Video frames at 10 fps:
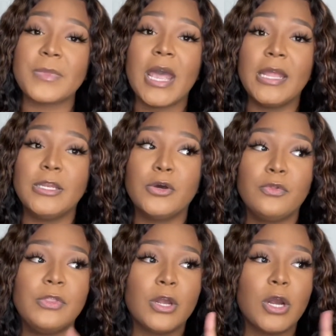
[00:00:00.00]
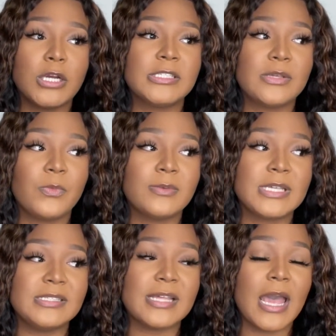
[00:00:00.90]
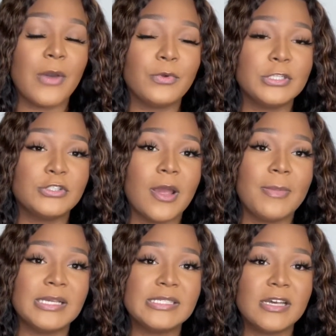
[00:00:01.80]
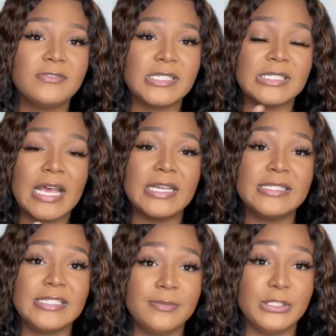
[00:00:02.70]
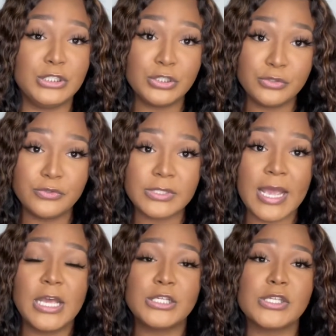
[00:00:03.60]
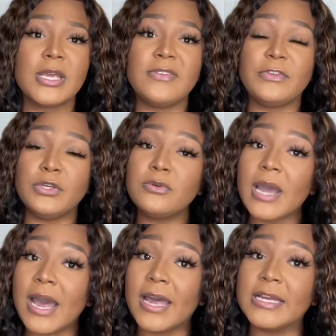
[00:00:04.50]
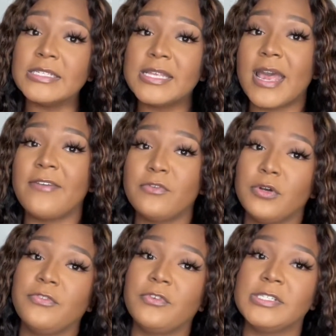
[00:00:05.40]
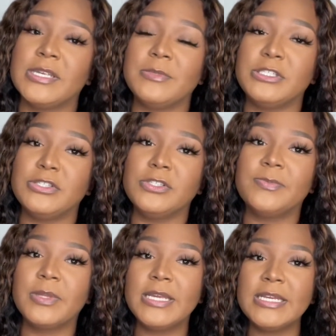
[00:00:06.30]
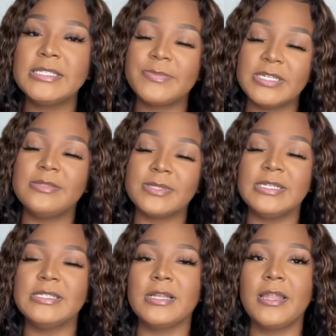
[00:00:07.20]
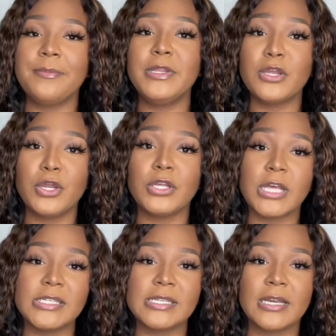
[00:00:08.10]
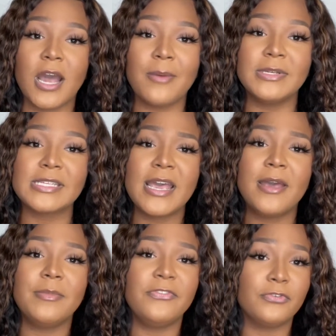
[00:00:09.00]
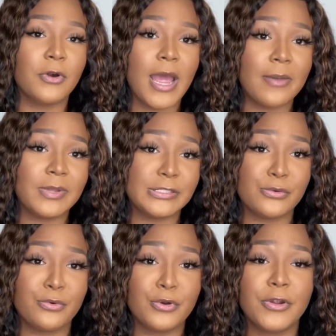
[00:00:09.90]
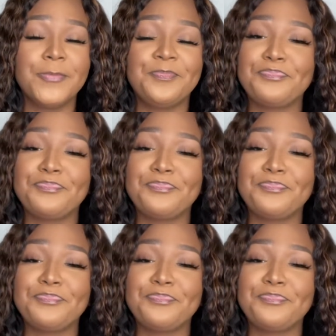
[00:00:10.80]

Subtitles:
I know there are some websites that I want to try myself, such as Simi Shoes. So if you guys have ordered for Simi Shoes, please let me know your thoughts in the comments before I place the order.